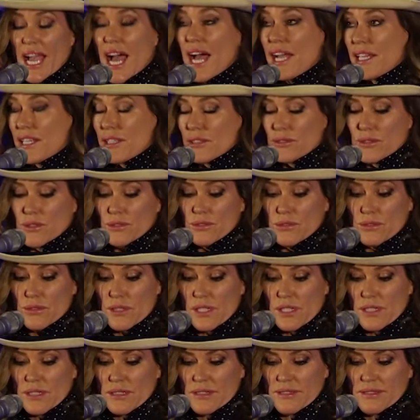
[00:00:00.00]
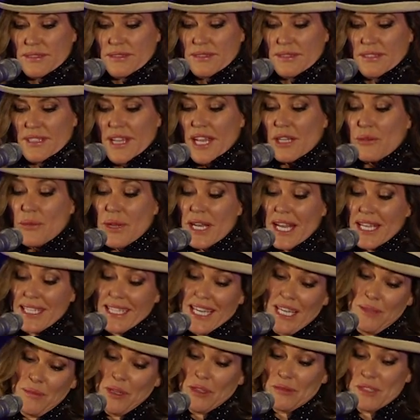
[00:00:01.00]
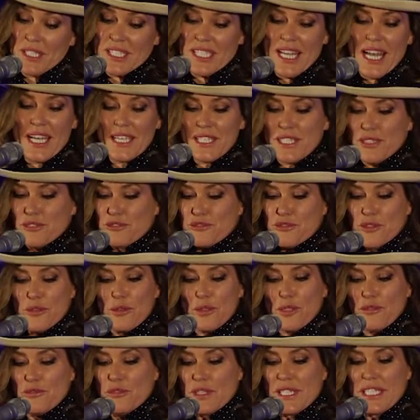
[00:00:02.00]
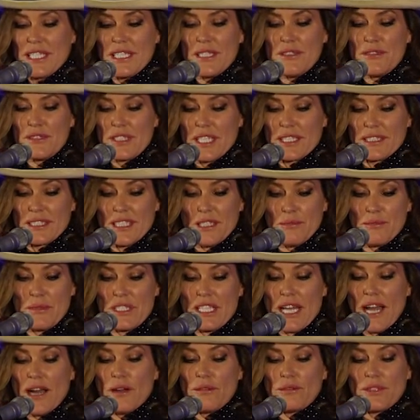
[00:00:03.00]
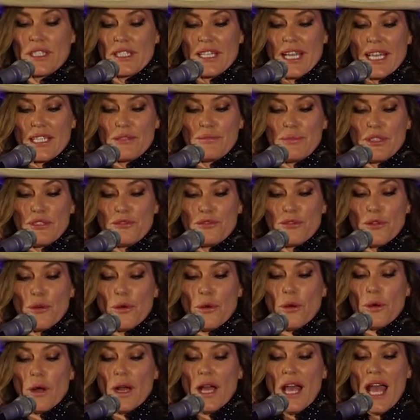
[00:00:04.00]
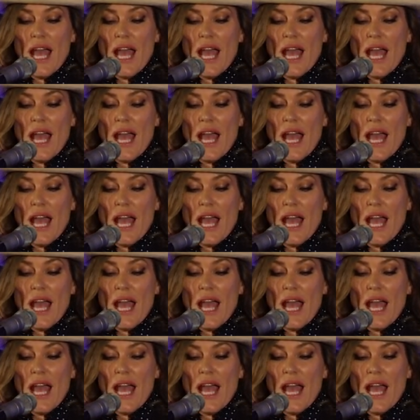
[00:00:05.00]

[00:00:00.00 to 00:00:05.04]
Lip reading: I arose, and when I came outside, a fall of leaves had come down the night before,